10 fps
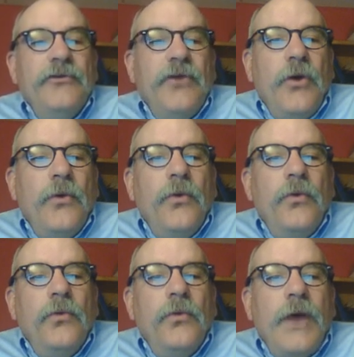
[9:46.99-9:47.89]
So
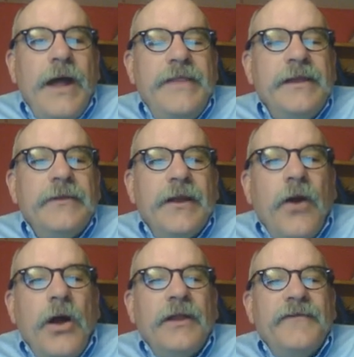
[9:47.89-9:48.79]
I think that
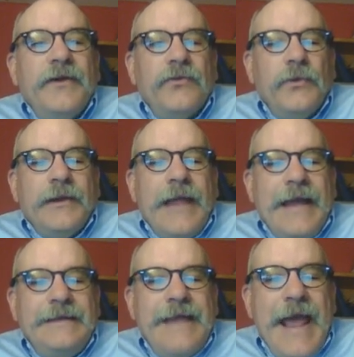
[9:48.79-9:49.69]
all of us would
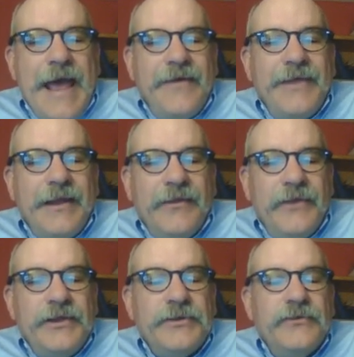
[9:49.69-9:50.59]
like to have
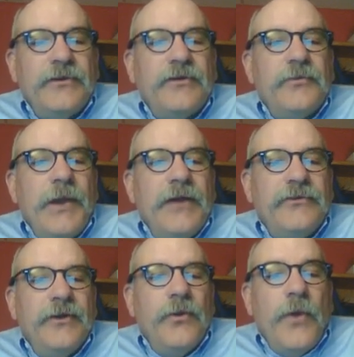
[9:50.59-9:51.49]
elevations
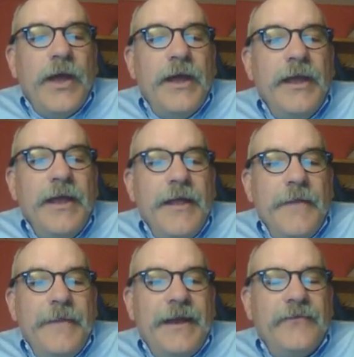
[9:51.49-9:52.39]
expressed in a way
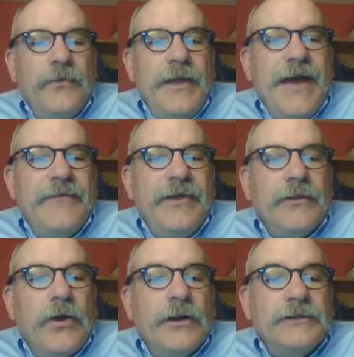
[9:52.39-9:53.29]
that if we have a
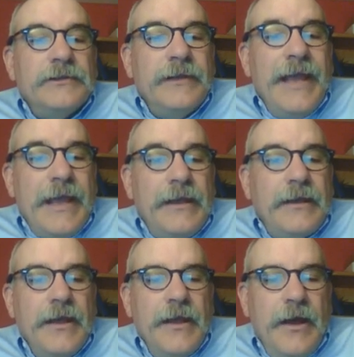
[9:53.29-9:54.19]
large
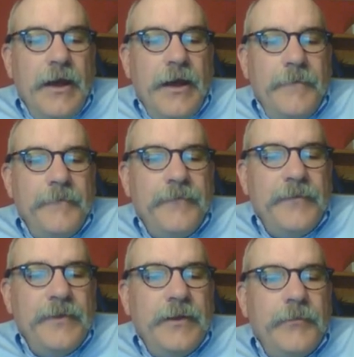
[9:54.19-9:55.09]
lake, um,
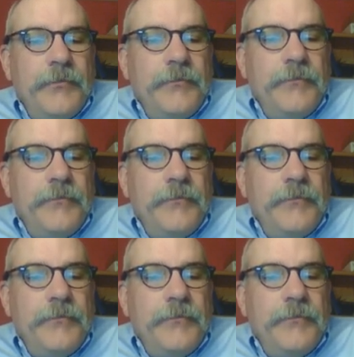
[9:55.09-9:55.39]
the